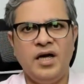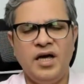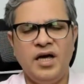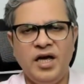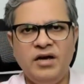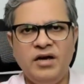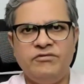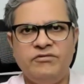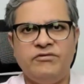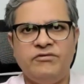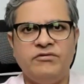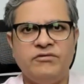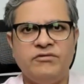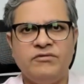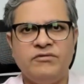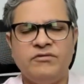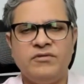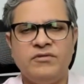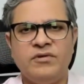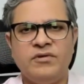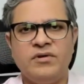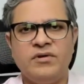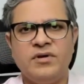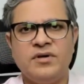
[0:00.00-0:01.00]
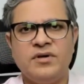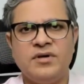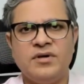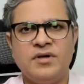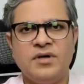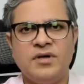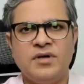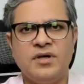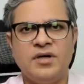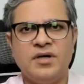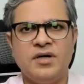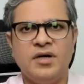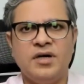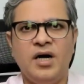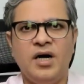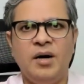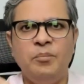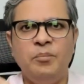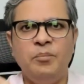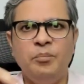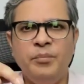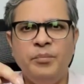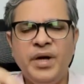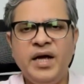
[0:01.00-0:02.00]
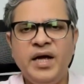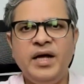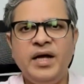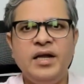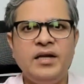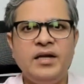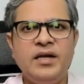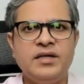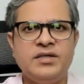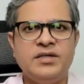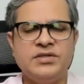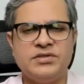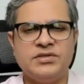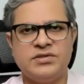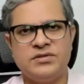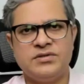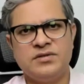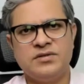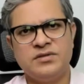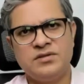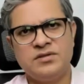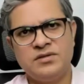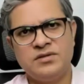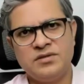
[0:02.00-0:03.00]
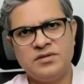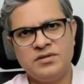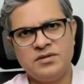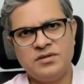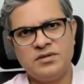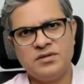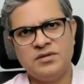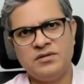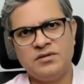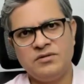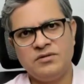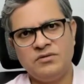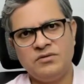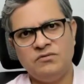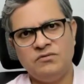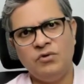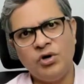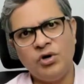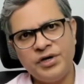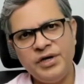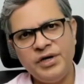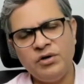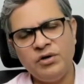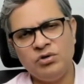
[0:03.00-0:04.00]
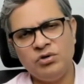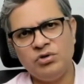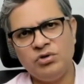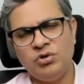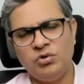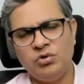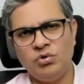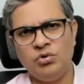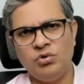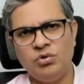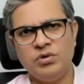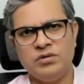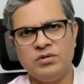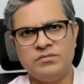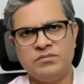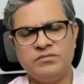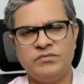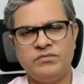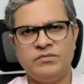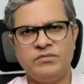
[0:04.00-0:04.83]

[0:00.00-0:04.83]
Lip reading: If a male is walking on the road,